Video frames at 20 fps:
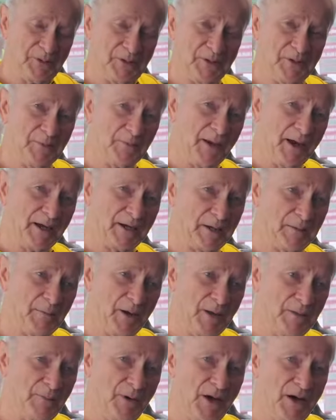In the back of
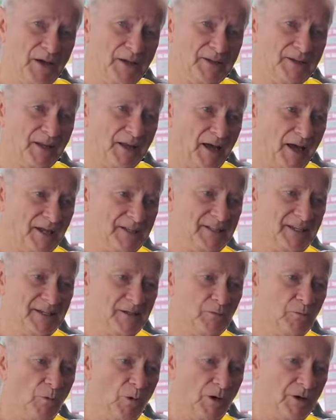my mind, I
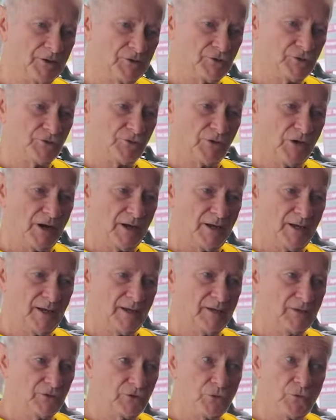didn't want to
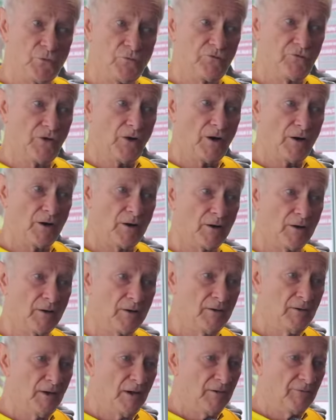stray too
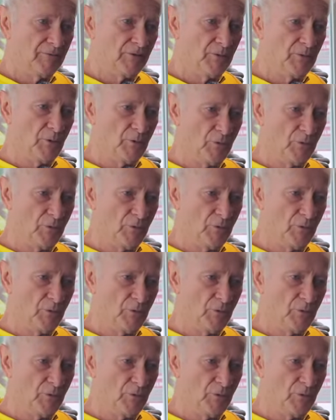far from the